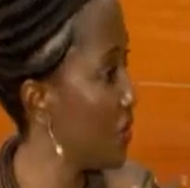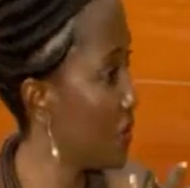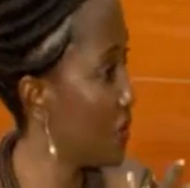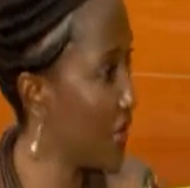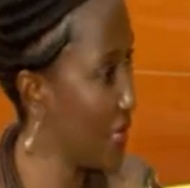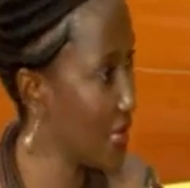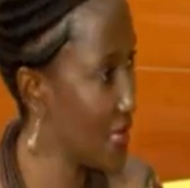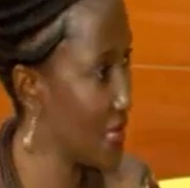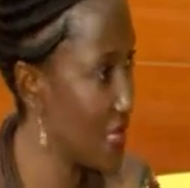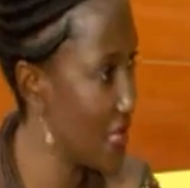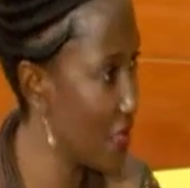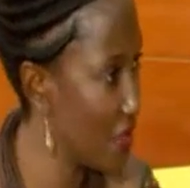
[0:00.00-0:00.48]
he'd
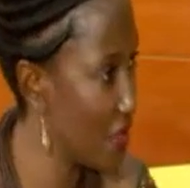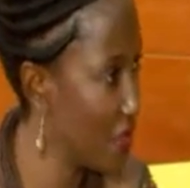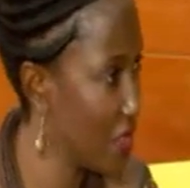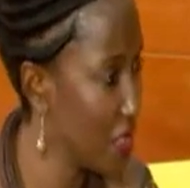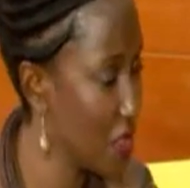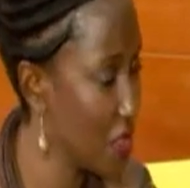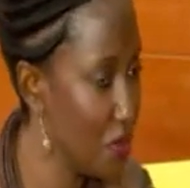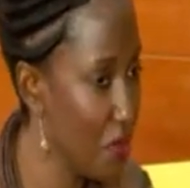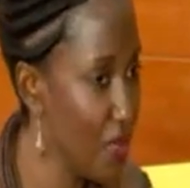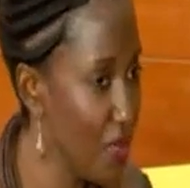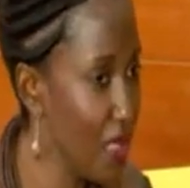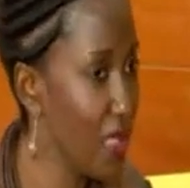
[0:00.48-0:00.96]
get served
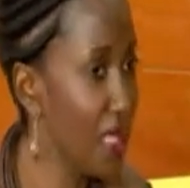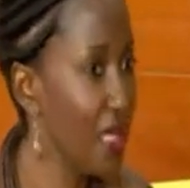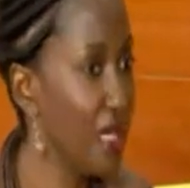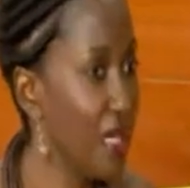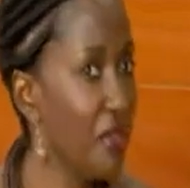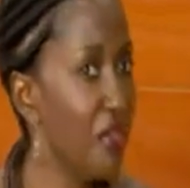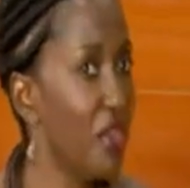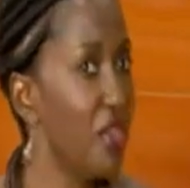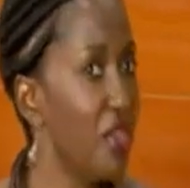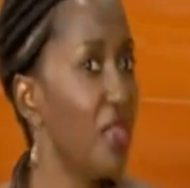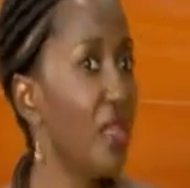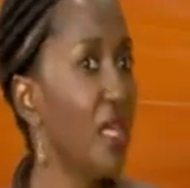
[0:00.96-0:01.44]
his meal and
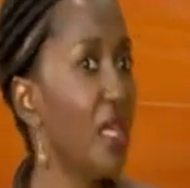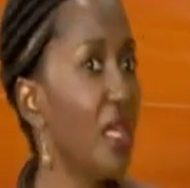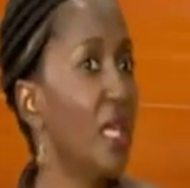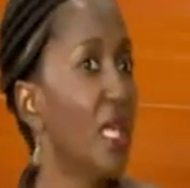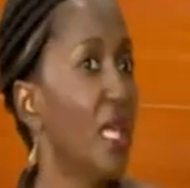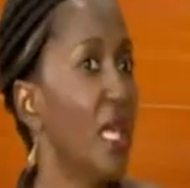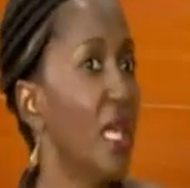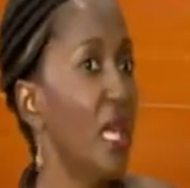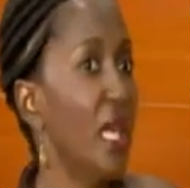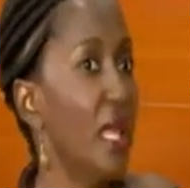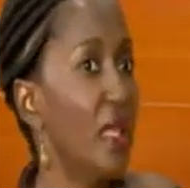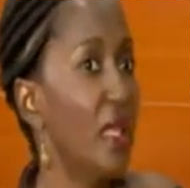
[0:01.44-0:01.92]
everything.
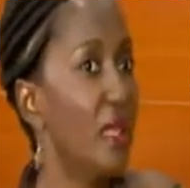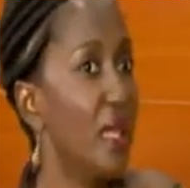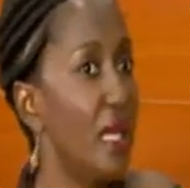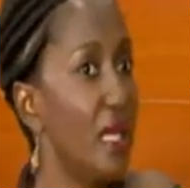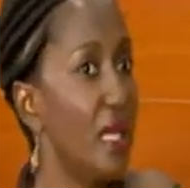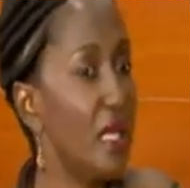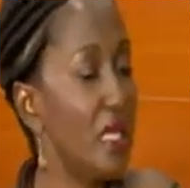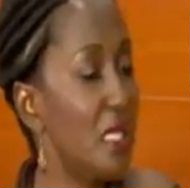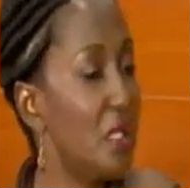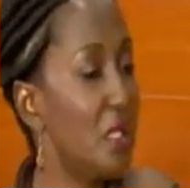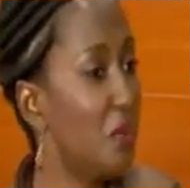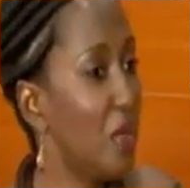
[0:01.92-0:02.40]

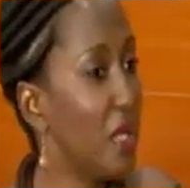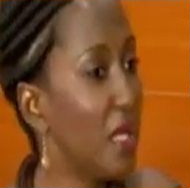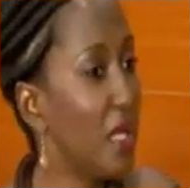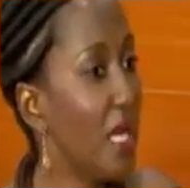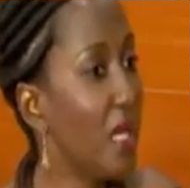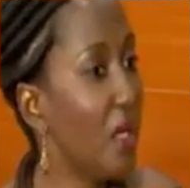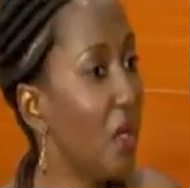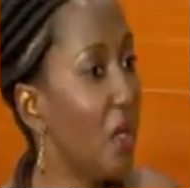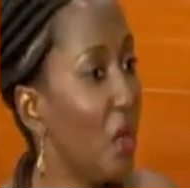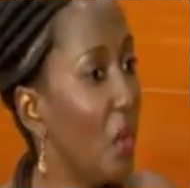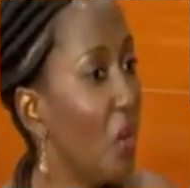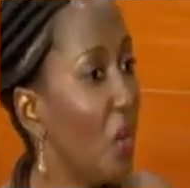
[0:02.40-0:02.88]
Then his
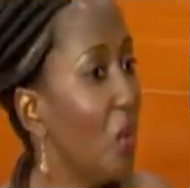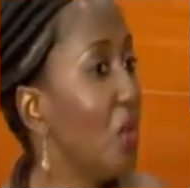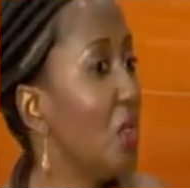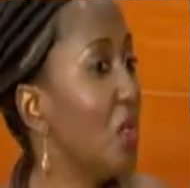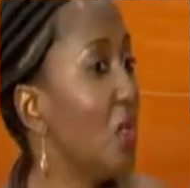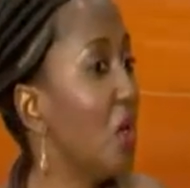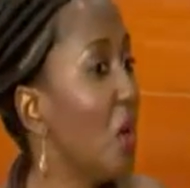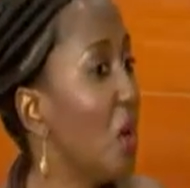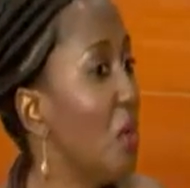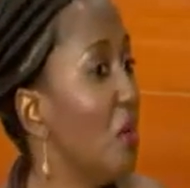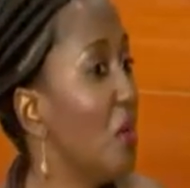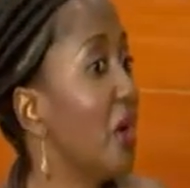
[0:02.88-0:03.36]
mother-in-law
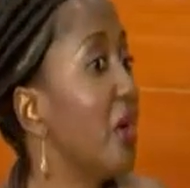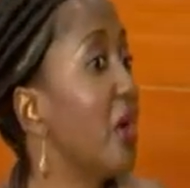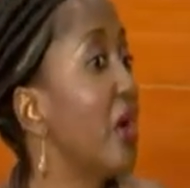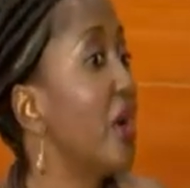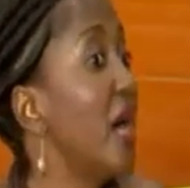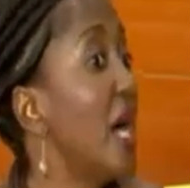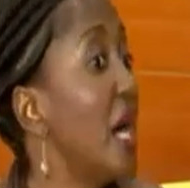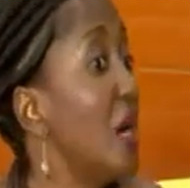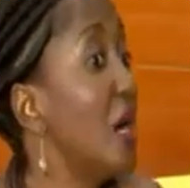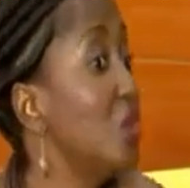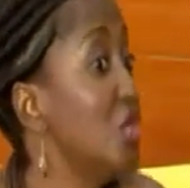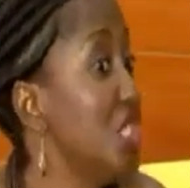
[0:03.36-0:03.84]
would come
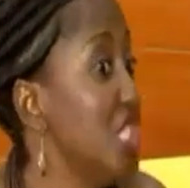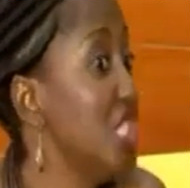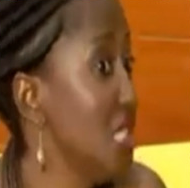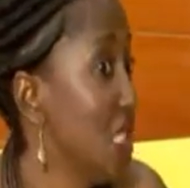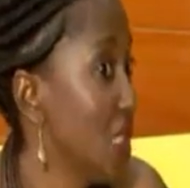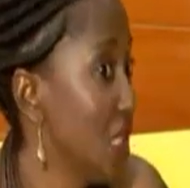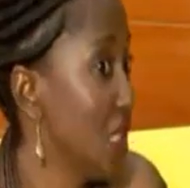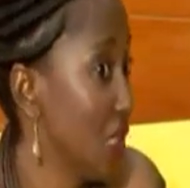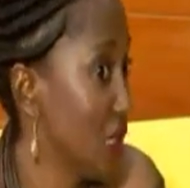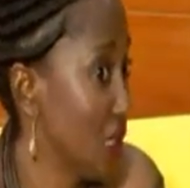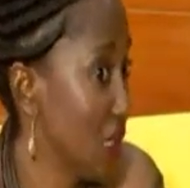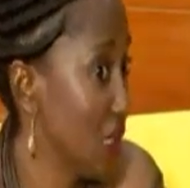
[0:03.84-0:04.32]

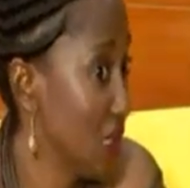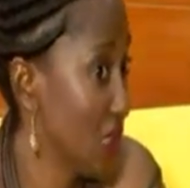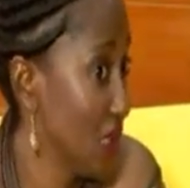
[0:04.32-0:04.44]
crouching.